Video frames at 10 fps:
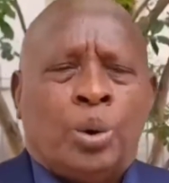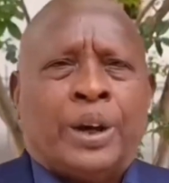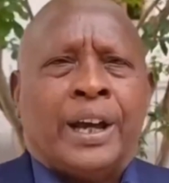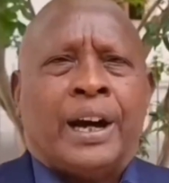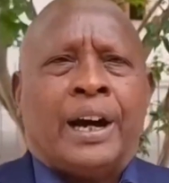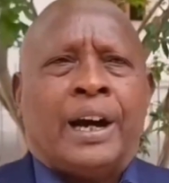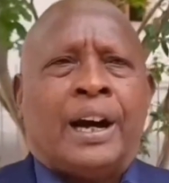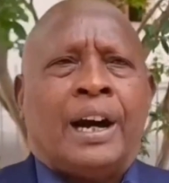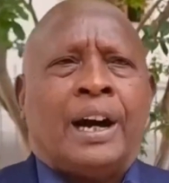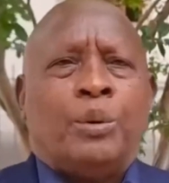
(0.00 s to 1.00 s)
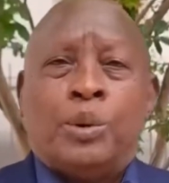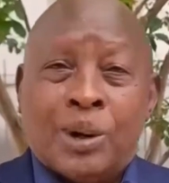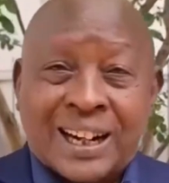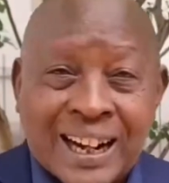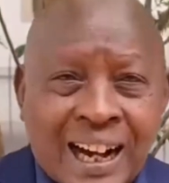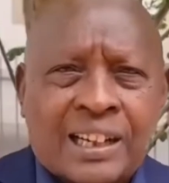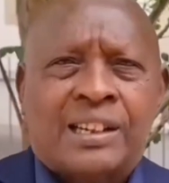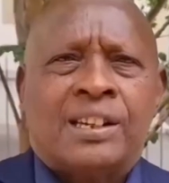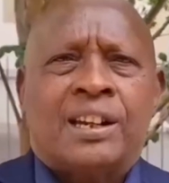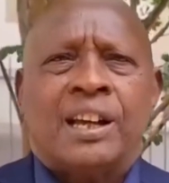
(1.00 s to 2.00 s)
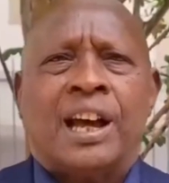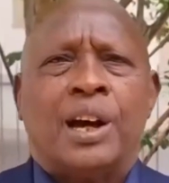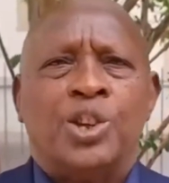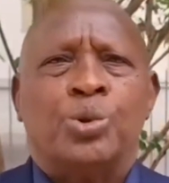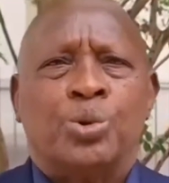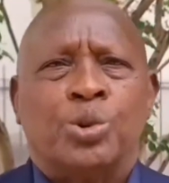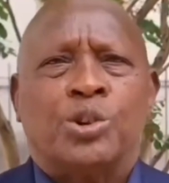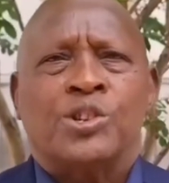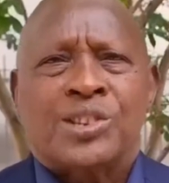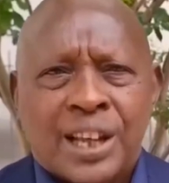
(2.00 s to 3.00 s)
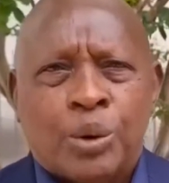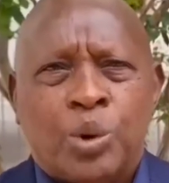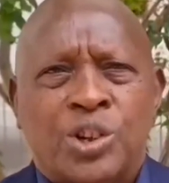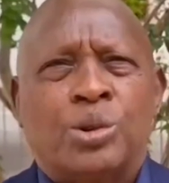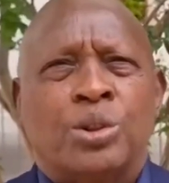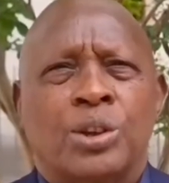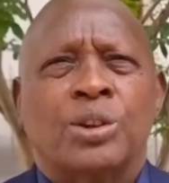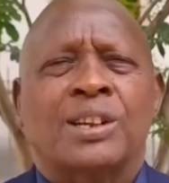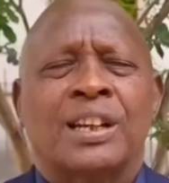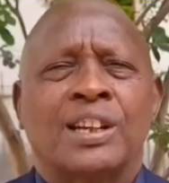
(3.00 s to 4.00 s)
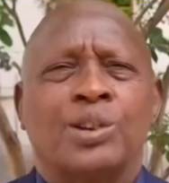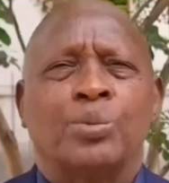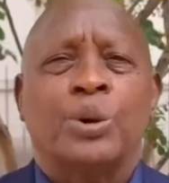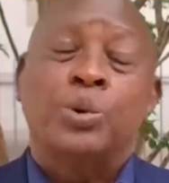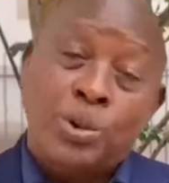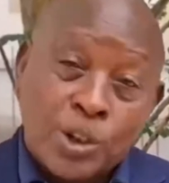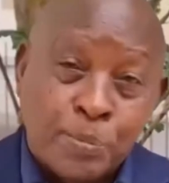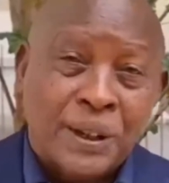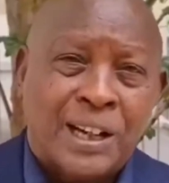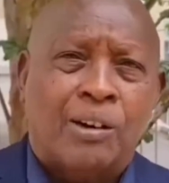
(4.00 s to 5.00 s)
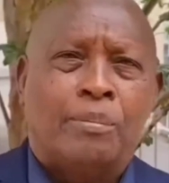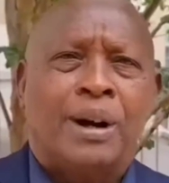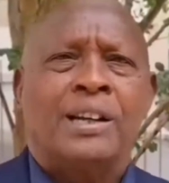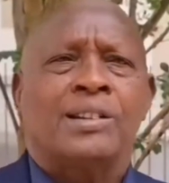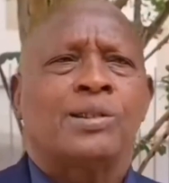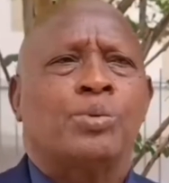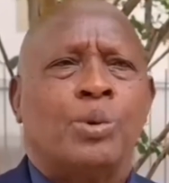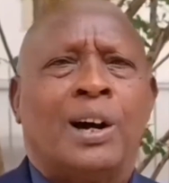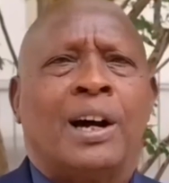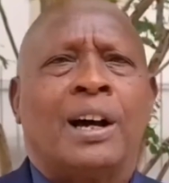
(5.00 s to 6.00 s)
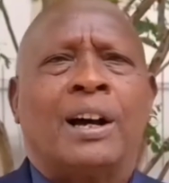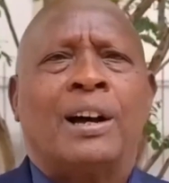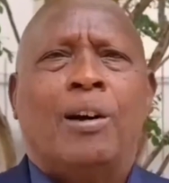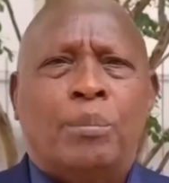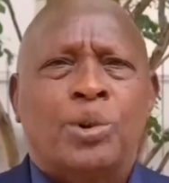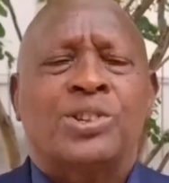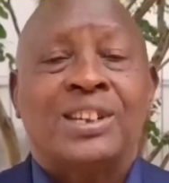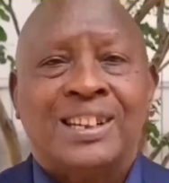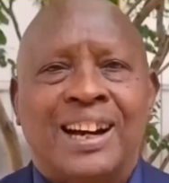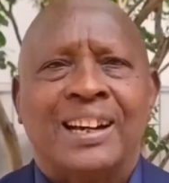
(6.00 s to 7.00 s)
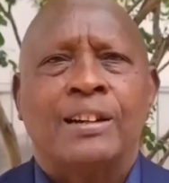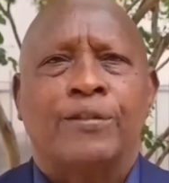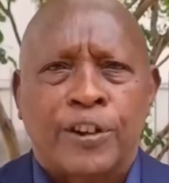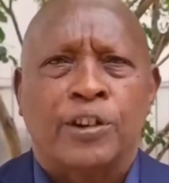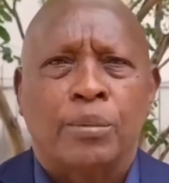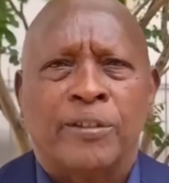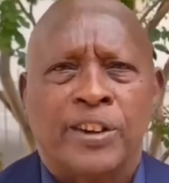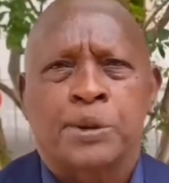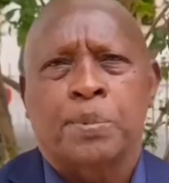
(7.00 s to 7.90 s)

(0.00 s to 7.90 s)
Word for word: where uh, we were gagged. Uh, you could not say what you thought and we could not speak our minds. We were almost denied freedom of